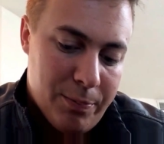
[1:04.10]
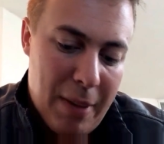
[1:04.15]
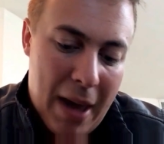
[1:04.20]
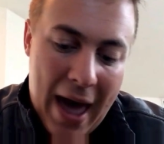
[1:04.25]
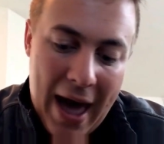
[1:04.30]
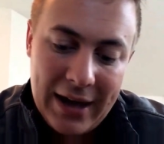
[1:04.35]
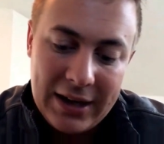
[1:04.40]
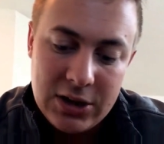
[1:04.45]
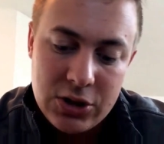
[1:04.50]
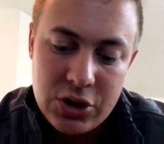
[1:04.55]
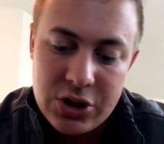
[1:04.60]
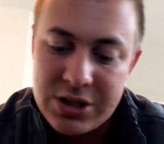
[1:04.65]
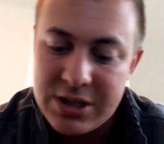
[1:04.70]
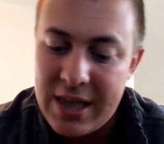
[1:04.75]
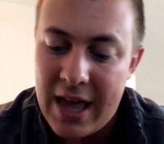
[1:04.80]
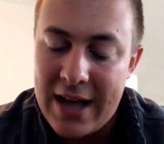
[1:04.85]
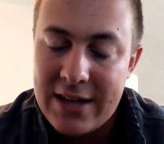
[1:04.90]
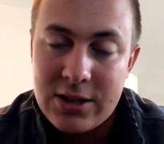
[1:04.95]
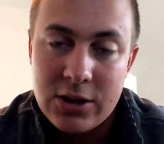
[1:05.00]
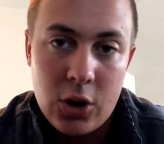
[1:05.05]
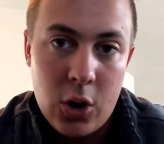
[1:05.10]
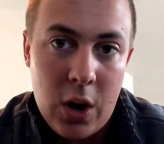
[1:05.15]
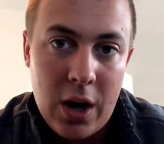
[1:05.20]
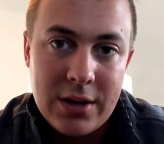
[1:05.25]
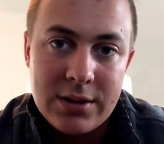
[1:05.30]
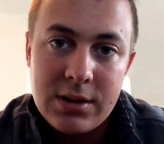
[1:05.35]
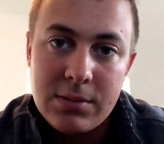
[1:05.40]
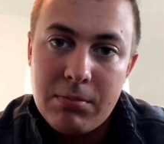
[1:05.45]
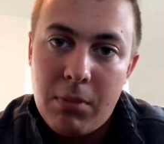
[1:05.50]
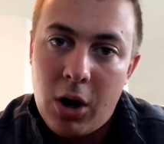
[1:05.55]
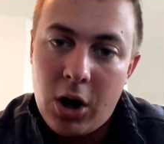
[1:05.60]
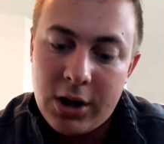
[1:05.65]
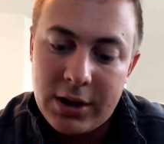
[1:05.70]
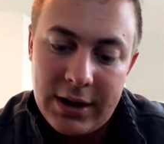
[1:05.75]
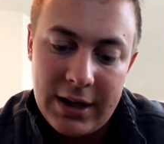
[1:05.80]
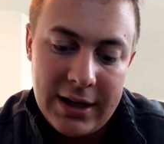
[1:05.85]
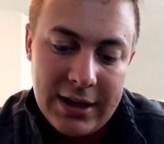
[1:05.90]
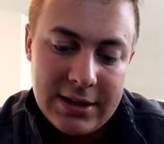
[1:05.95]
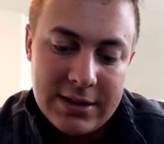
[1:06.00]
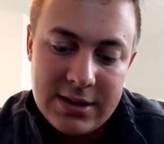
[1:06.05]
packages that to go out to
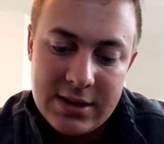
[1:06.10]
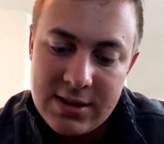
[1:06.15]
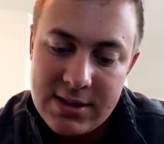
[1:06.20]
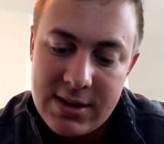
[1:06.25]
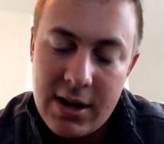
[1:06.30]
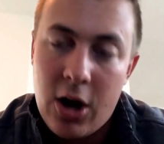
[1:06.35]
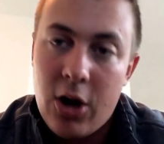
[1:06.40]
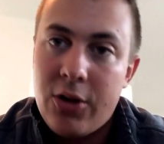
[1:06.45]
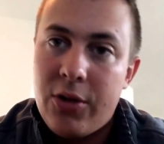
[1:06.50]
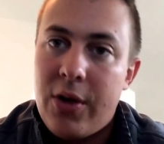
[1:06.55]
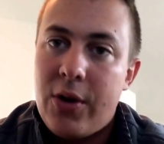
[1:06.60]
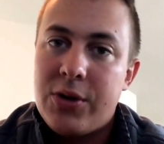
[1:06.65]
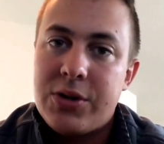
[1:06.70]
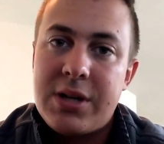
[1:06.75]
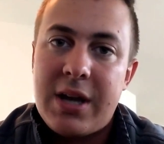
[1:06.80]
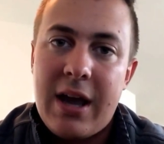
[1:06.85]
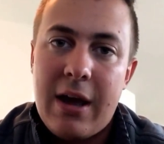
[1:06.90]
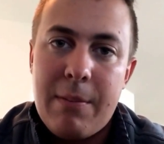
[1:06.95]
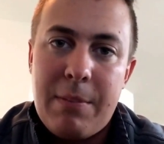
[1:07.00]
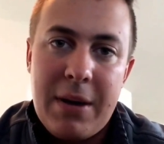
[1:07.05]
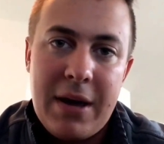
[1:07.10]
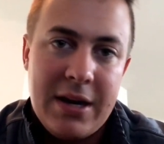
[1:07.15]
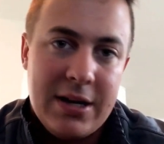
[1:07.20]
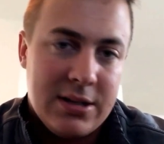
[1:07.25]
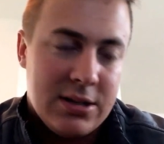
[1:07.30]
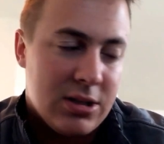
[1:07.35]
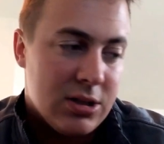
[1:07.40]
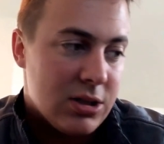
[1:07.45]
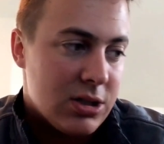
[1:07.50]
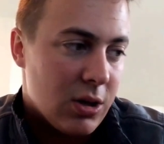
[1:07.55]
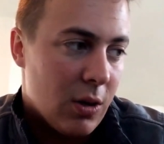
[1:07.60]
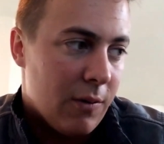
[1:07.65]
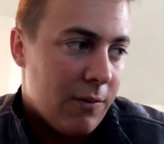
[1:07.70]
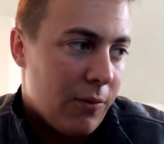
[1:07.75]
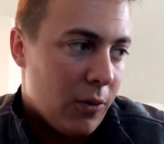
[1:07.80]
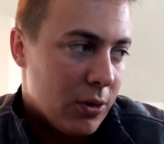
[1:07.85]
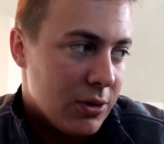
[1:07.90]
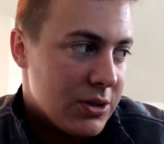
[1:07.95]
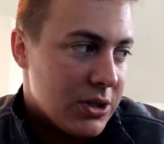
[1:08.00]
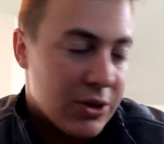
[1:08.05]
market, to sell those campaigns and so
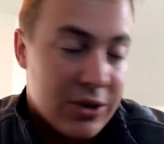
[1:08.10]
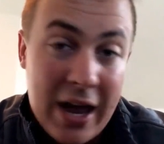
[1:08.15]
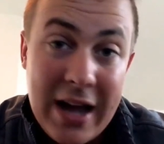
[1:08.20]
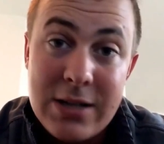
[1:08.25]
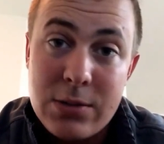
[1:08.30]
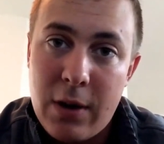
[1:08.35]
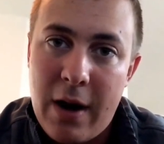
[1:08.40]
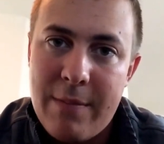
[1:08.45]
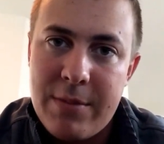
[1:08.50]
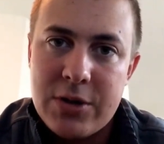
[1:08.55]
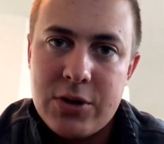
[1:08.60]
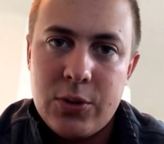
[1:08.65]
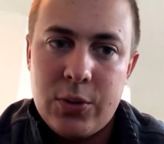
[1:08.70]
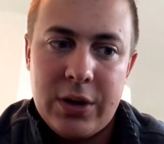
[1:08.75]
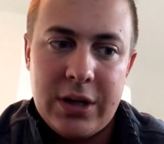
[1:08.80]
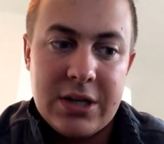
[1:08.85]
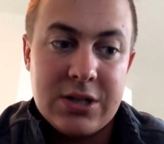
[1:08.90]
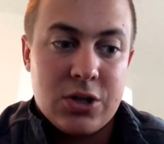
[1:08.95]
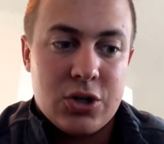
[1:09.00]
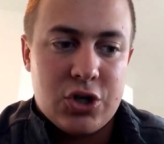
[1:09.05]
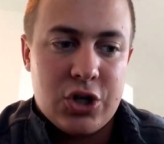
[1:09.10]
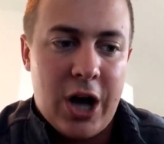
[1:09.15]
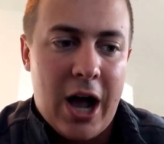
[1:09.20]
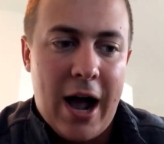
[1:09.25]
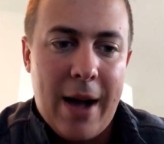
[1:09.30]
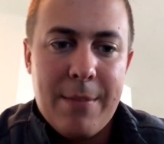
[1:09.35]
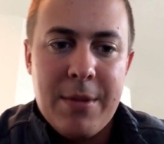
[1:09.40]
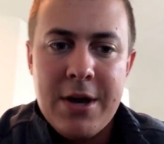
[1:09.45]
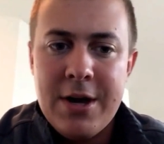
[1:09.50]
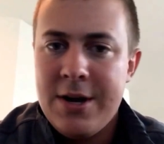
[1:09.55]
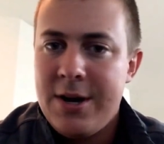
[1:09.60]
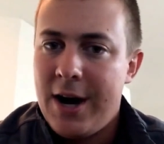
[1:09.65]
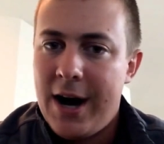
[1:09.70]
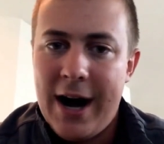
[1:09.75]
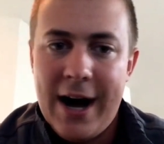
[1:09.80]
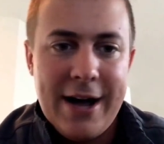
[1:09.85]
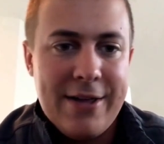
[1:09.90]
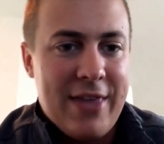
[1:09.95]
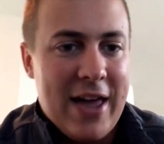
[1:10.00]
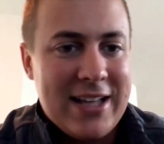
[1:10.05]
forth. So that's what I've been doing as a job.
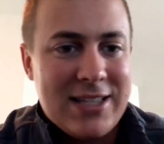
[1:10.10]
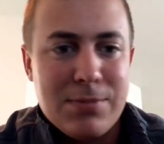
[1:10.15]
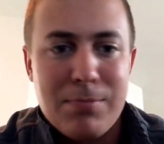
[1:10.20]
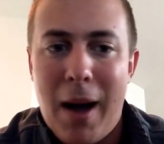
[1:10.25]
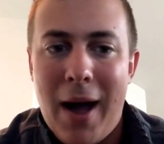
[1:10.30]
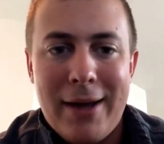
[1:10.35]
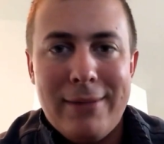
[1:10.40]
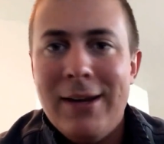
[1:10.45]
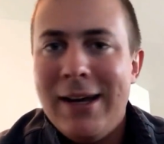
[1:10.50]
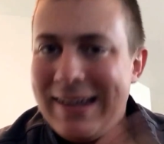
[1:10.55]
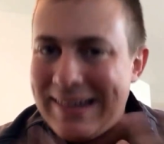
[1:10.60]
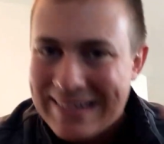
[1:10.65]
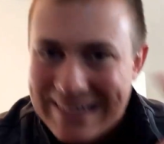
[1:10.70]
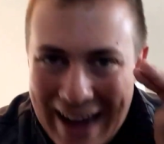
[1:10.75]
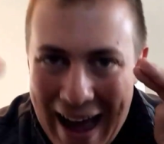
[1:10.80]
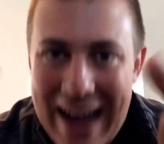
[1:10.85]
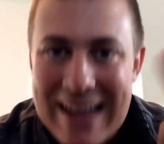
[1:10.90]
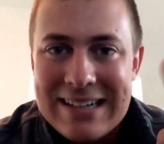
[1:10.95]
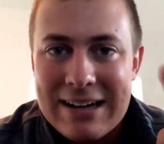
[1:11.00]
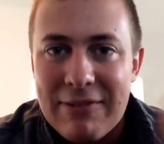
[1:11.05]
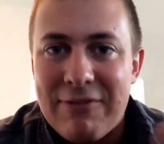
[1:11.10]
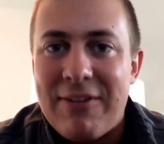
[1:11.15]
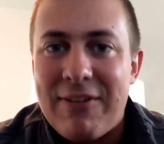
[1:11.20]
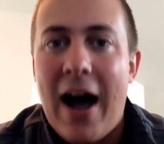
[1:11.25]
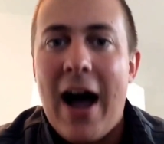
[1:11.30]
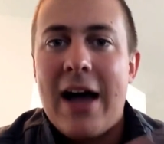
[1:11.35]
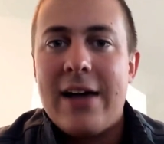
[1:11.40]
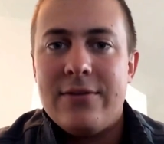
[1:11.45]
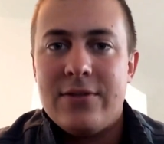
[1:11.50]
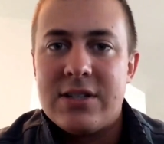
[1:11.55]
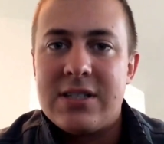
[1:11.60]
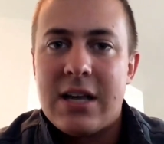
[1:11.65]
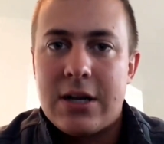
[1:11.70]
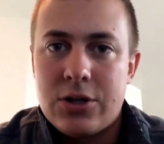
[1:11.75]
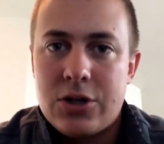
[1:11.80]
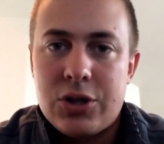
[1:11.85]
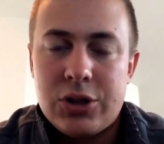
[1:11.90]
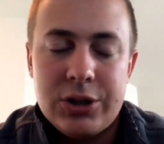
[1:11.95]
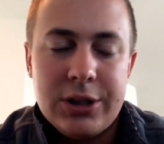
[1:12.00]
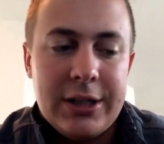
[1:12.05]
Uh, that's my nine to five
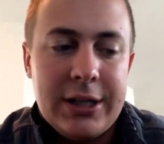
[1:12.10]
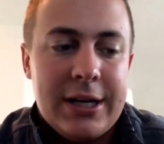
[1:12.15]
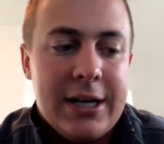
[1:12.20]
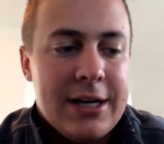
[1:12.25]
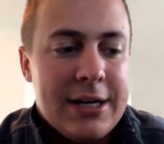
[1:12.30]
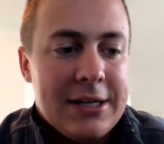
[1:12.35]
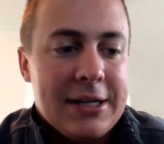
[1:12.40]
essentially.